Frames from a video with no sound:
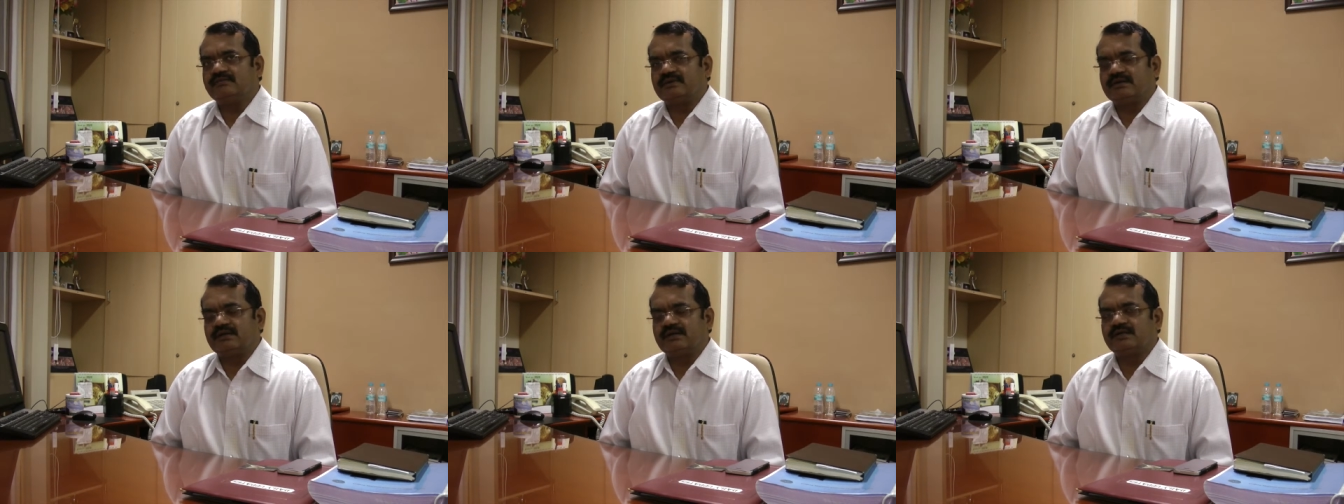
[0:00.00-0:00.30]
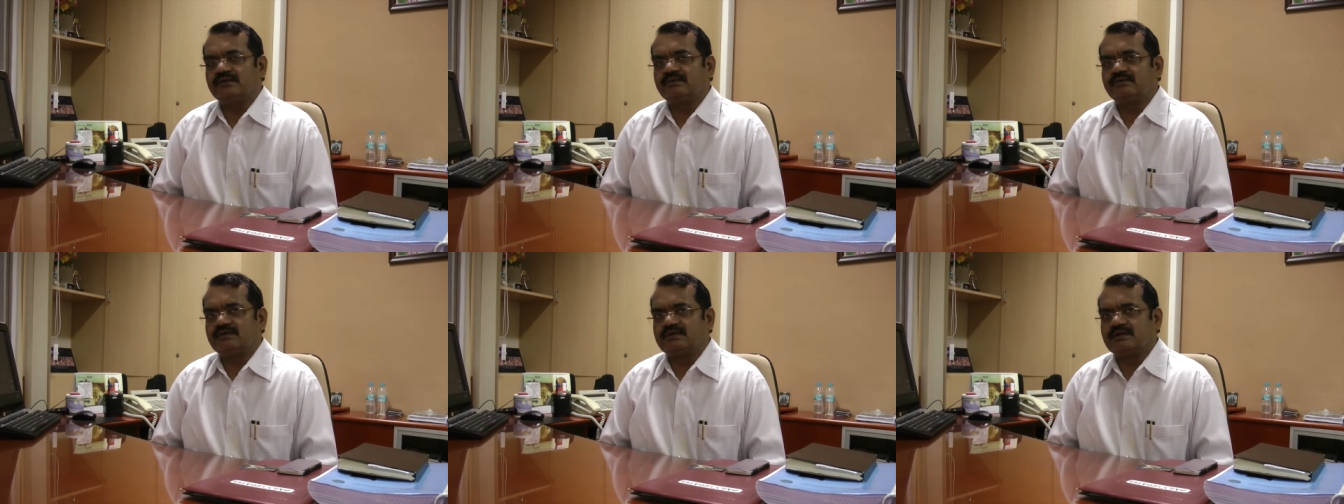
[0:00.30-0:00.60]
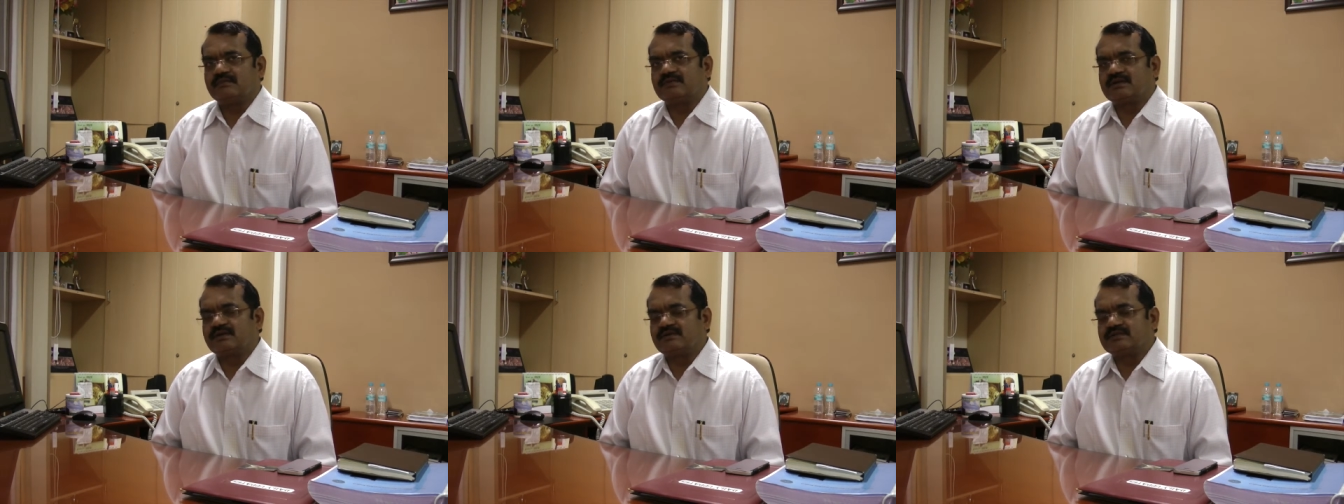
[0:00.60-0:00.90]
fairly good
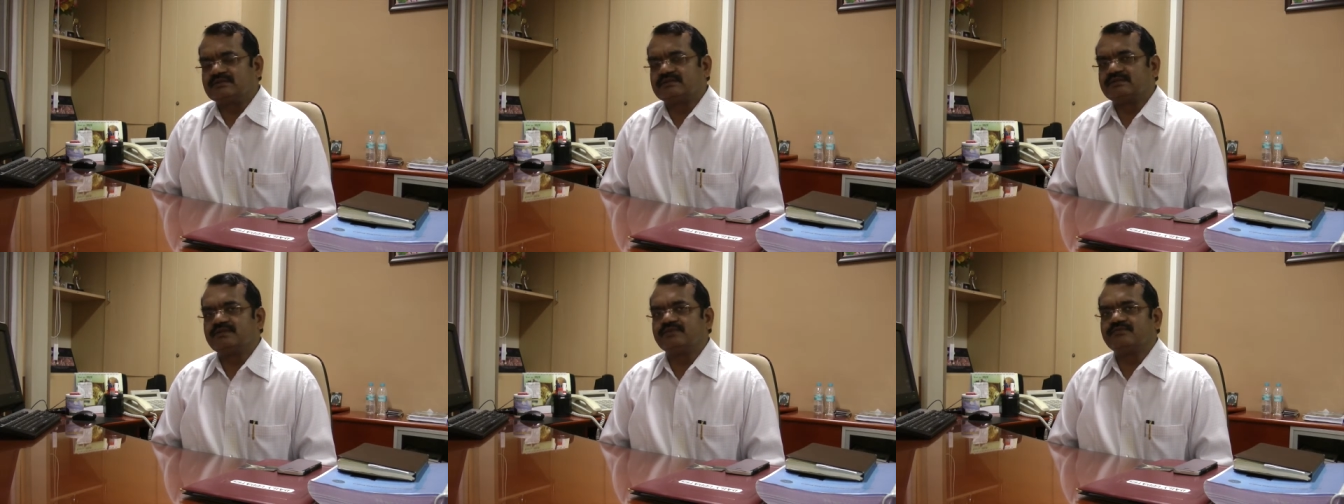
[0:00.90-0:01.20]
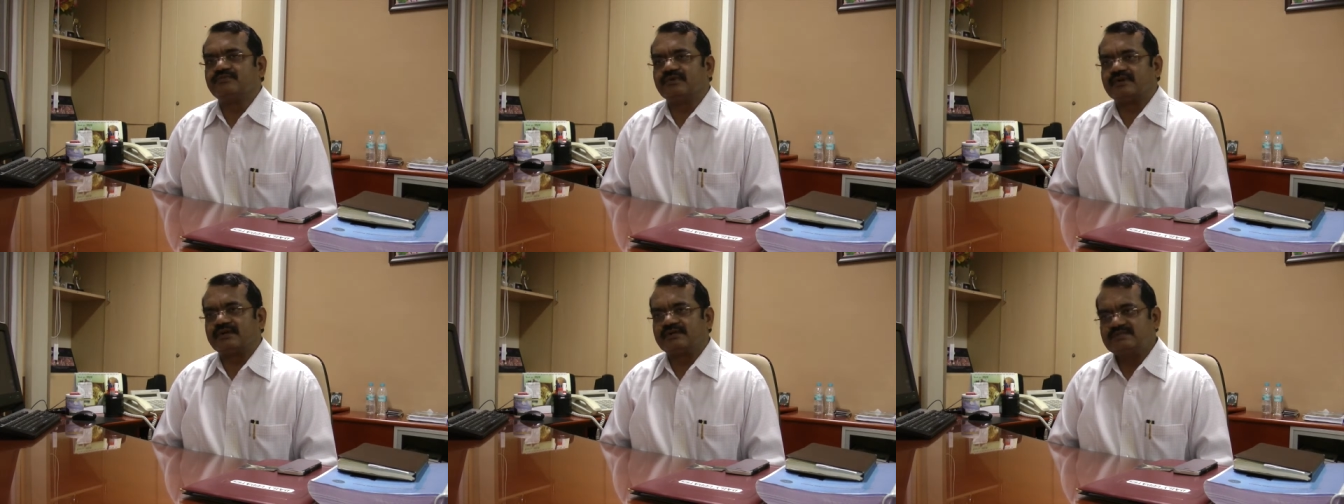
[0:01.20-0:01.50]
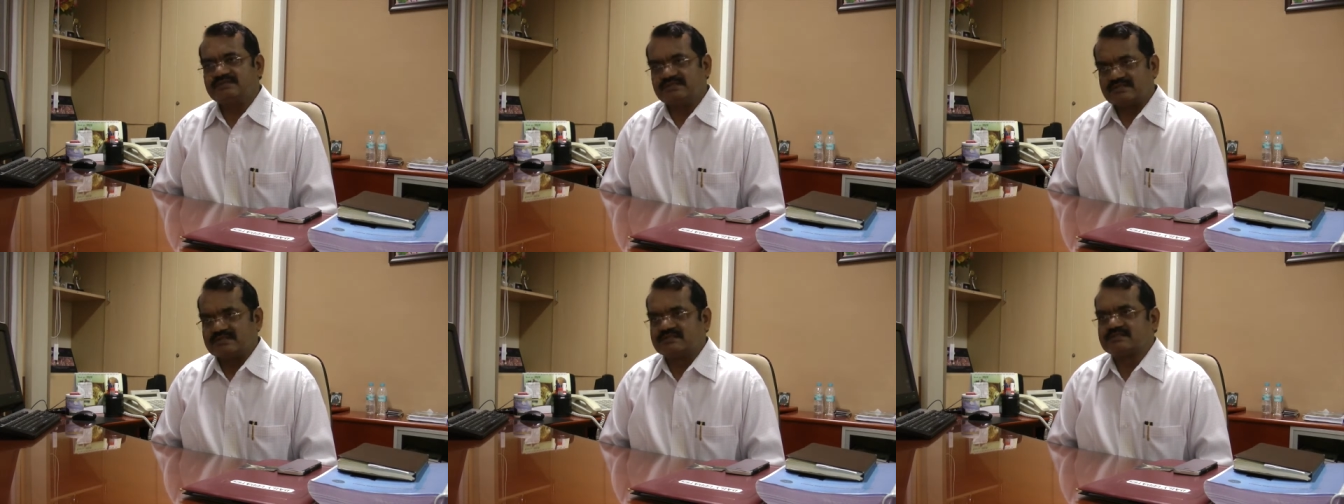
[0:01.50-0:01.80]
number of 3-4
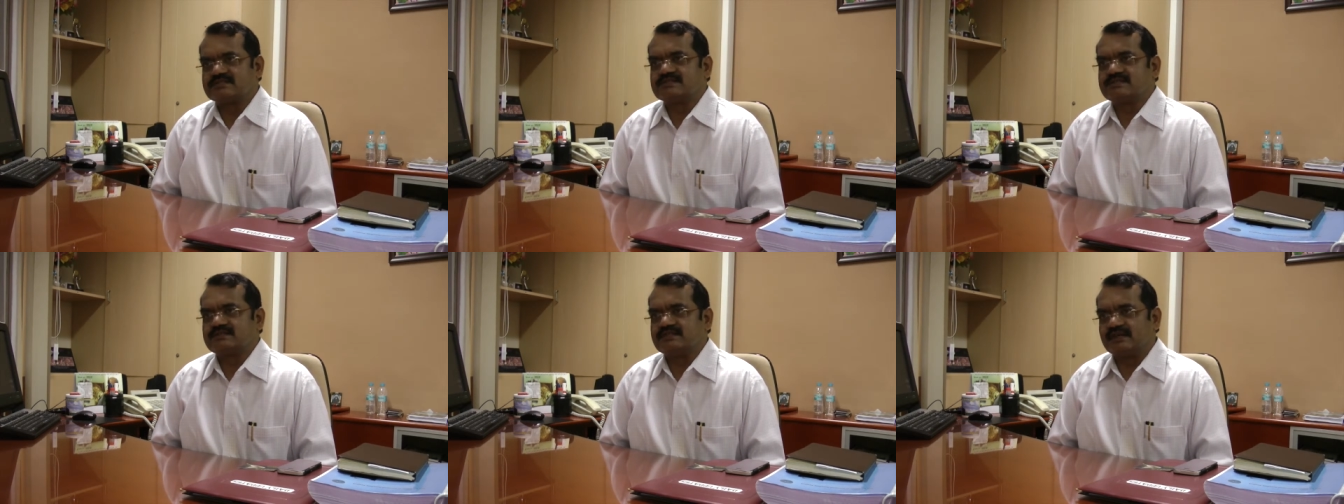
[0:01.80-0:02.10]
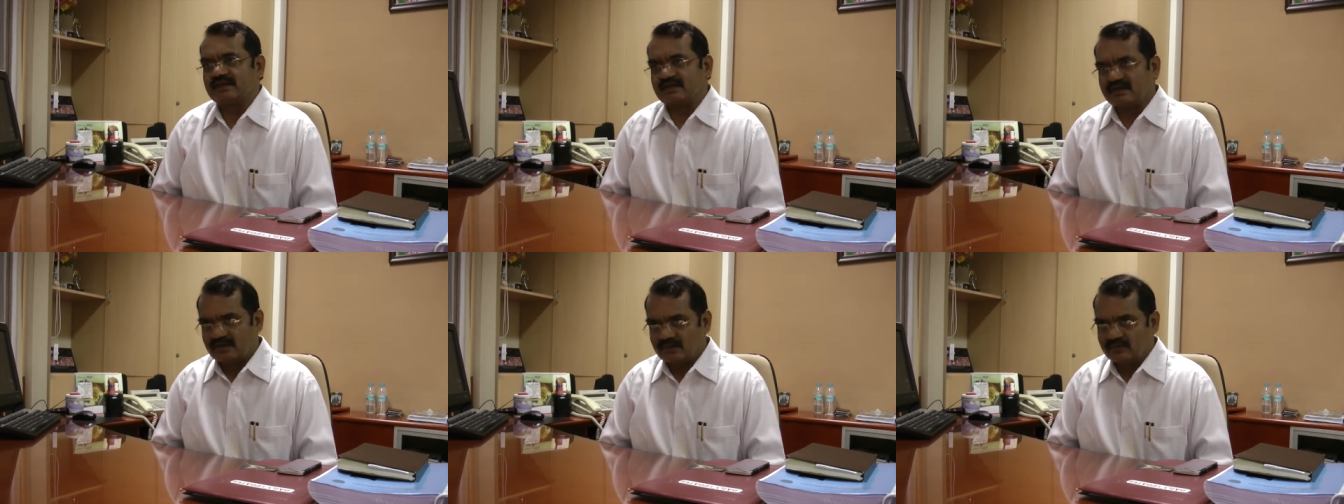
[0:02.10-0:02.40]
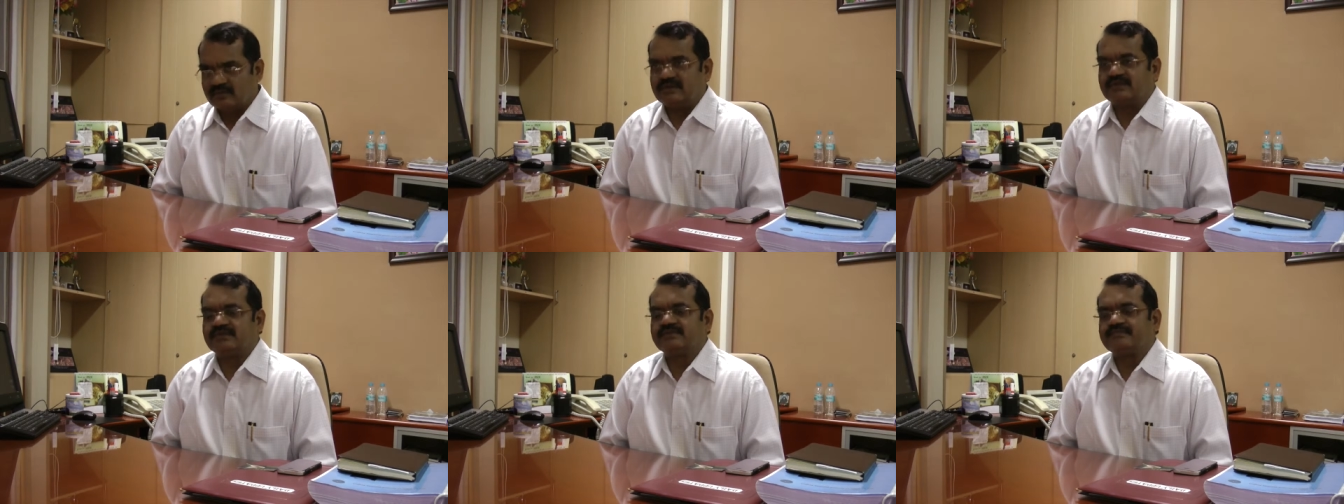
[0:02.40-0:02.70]
engines in the
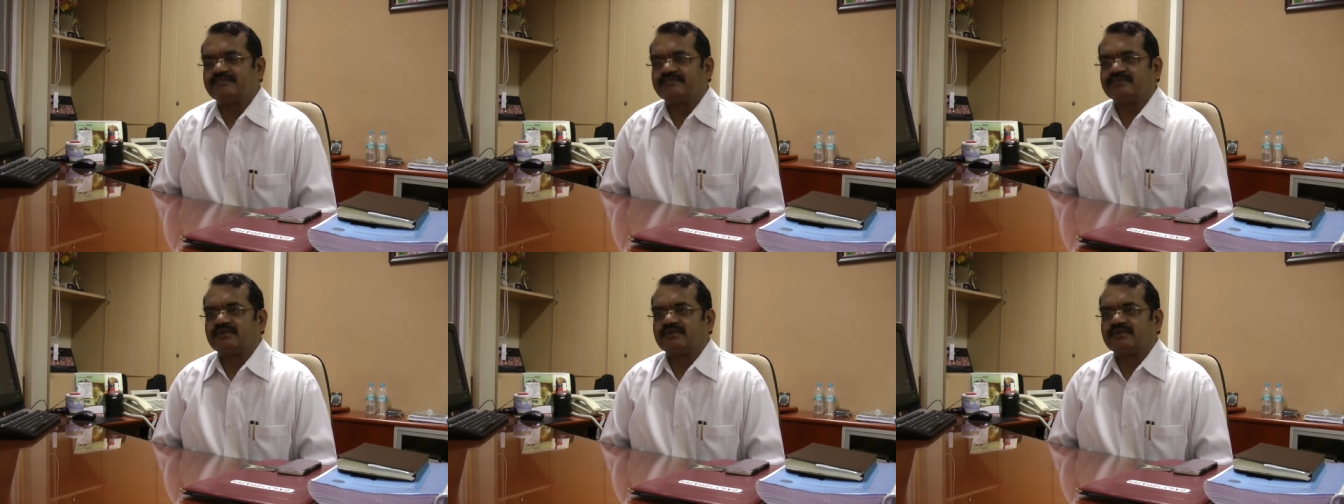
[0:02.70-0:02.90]
ground.